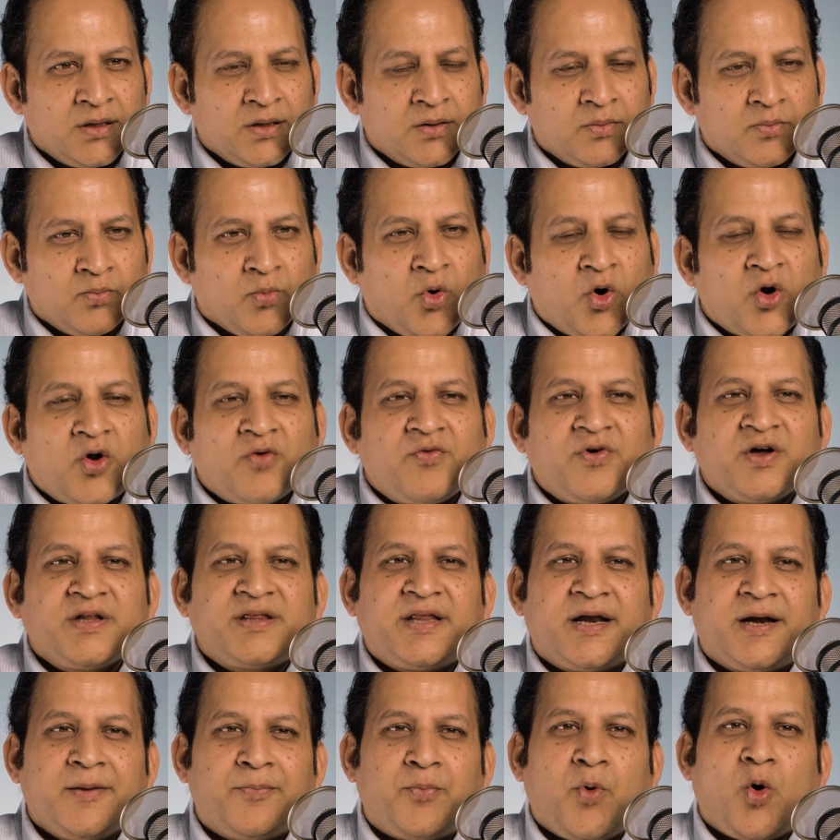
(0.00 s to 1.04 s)
Moreover, the
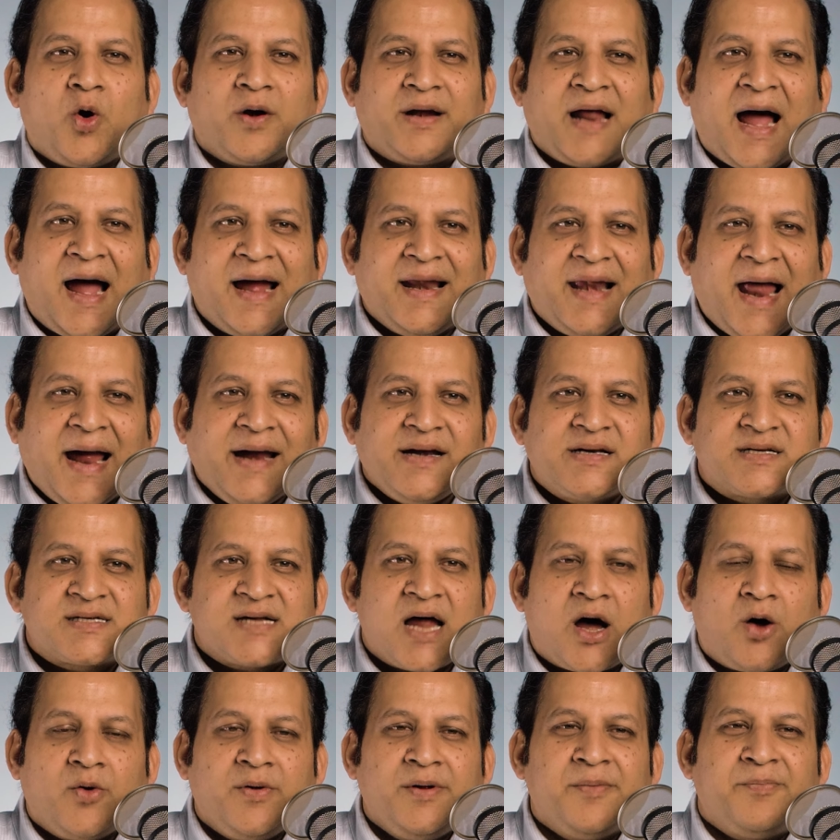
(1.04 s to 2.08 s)
report highlights
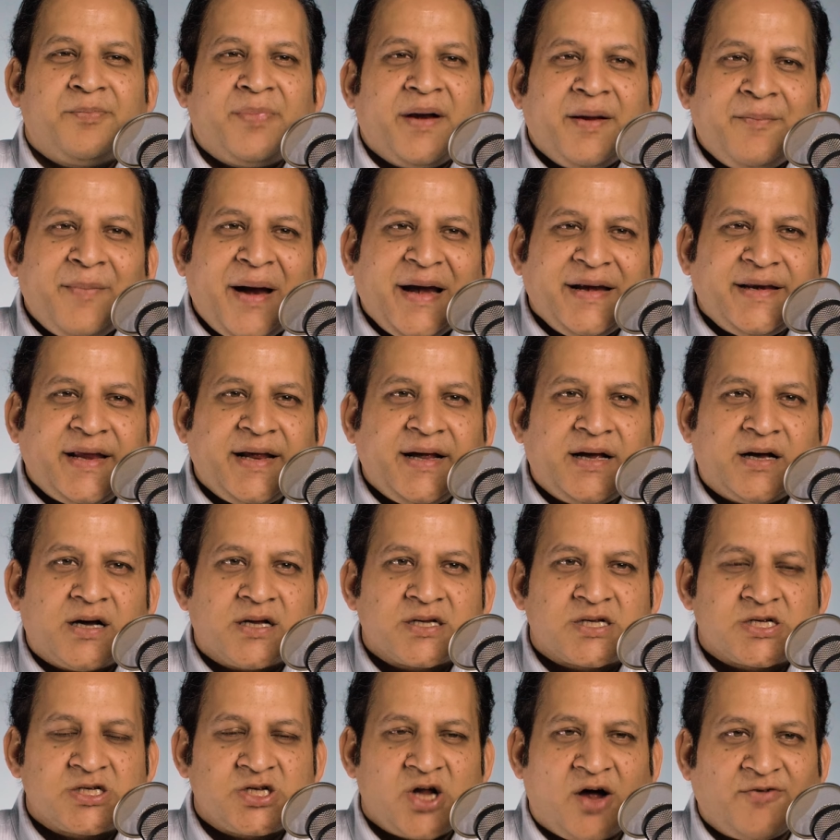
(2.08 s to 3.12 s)
how implementing a
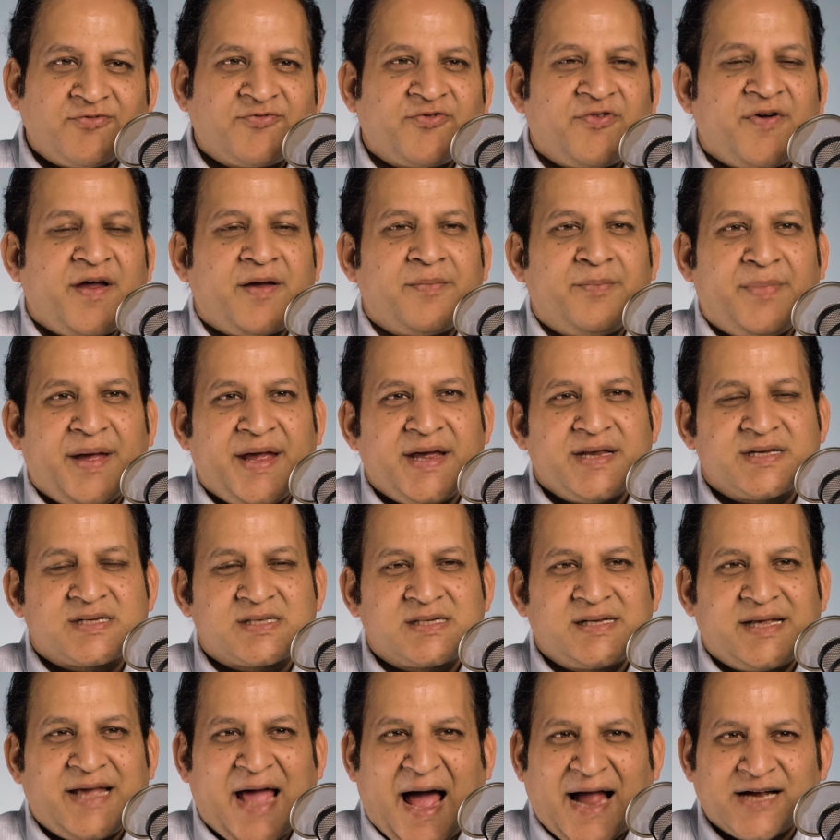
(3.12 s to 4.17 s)

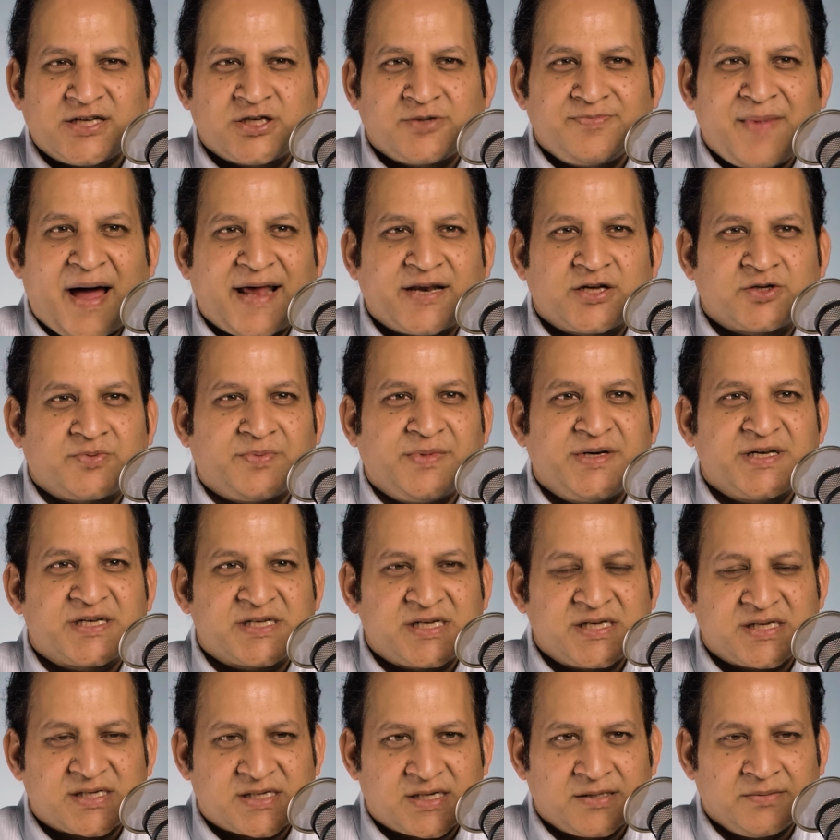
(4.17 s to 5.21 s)
software-based cash management
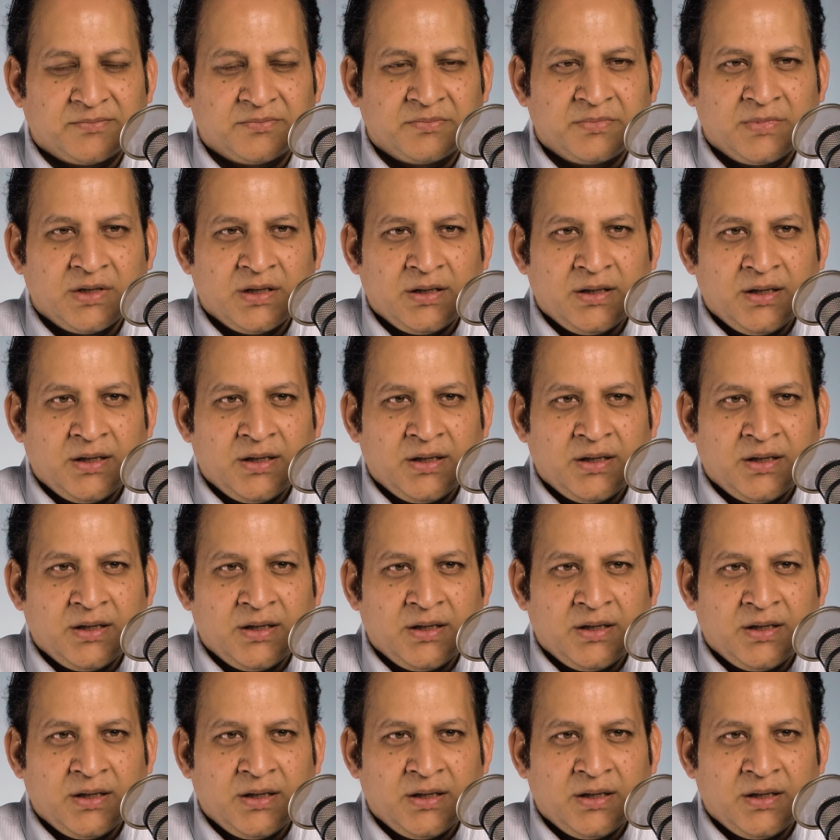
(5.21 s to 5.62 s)
system